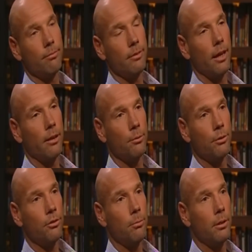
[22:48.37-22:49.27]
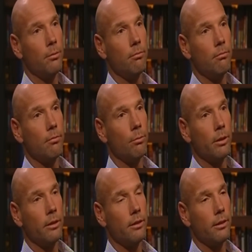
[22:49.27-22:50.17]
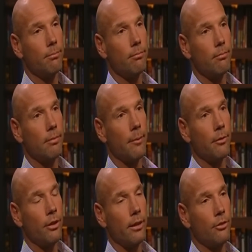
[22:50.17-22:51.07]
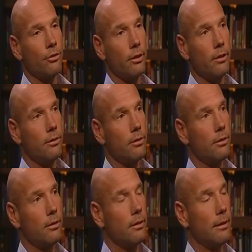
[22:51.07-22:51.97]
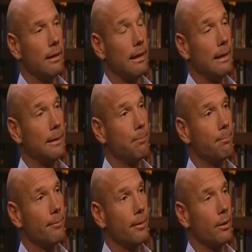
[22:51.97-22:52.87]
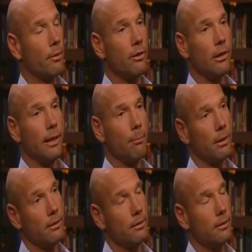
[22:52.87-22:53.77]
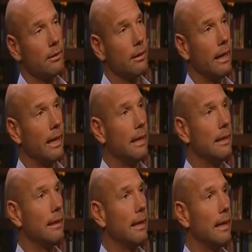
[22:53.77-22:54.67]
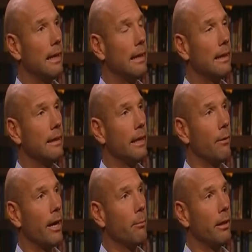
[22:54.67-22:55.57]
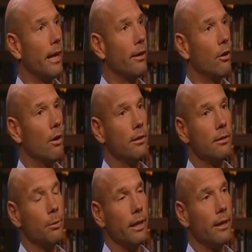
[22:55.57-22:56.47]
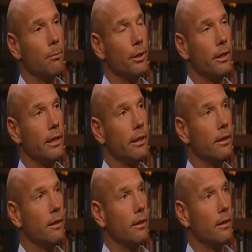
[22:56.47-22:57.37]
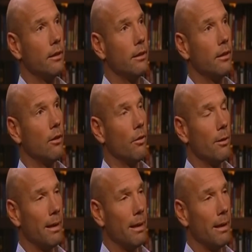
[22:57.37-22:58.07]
you know, would you be willing to have a chat to Sheets? Can I get your number? And he rang me that night, and we had a meeting on the